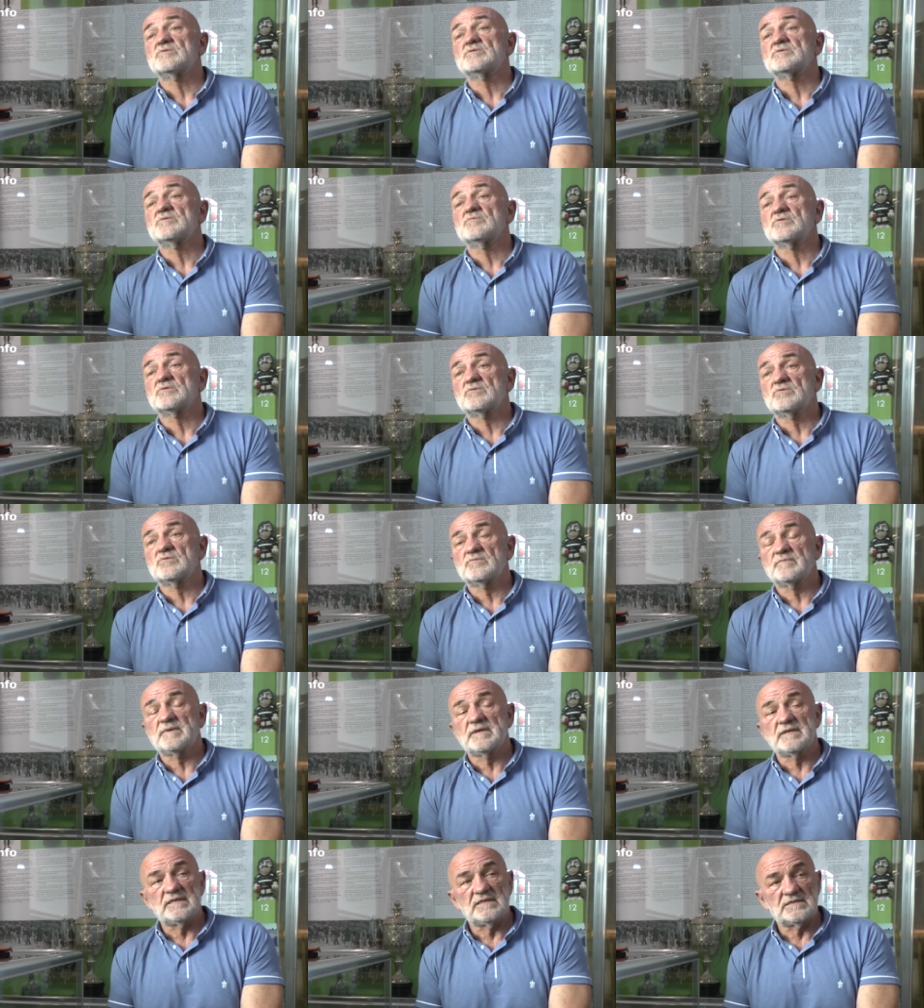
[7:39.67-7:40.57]
what do you want to know,
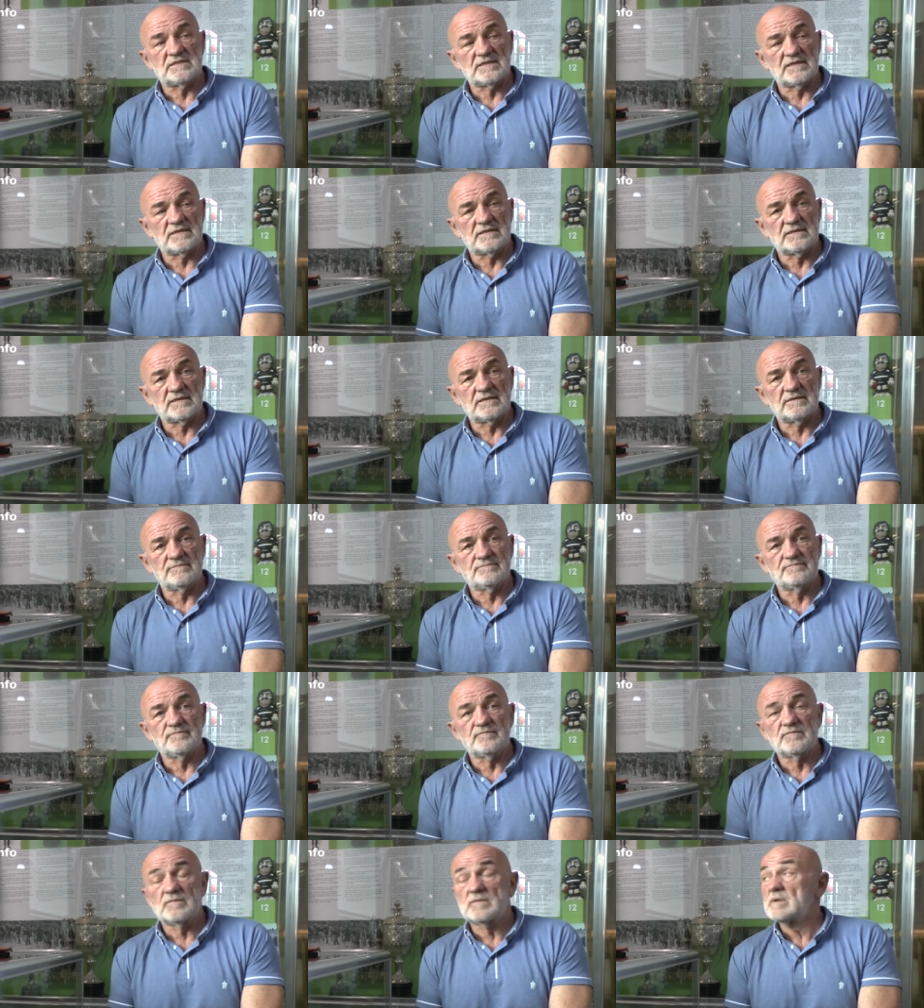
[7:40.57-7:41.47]
mate? He said,
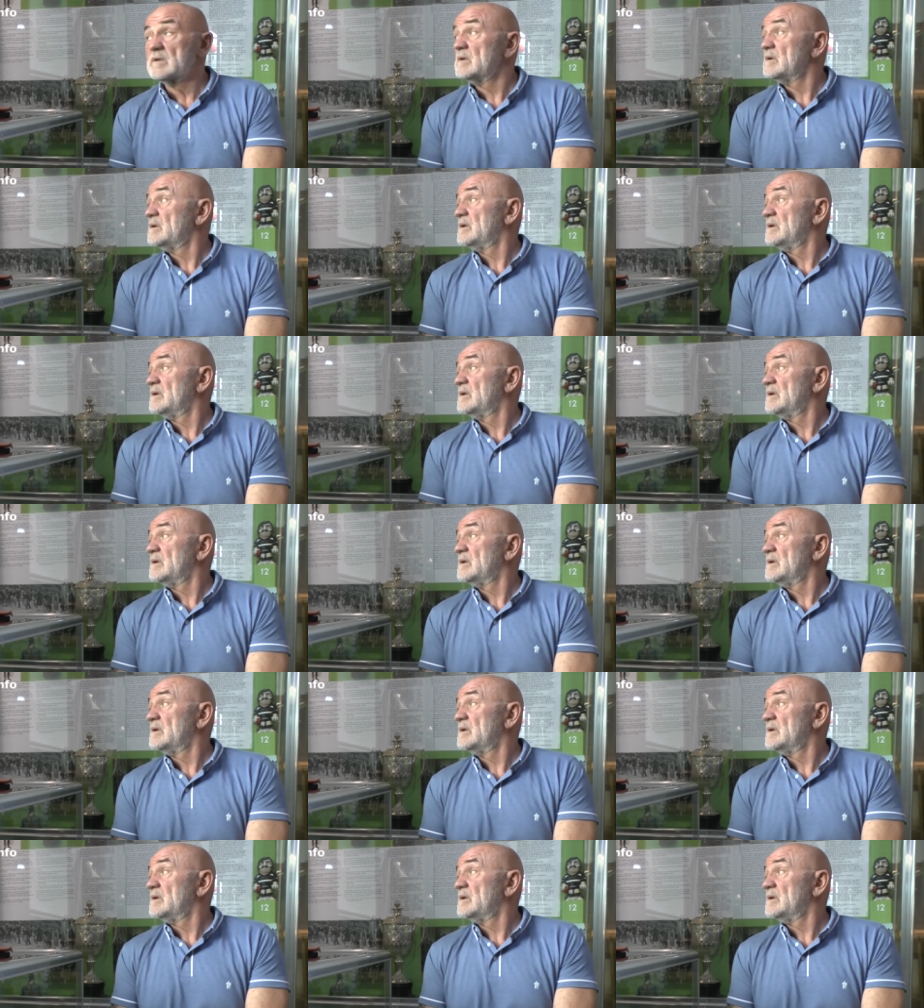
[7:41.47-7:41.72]
uh,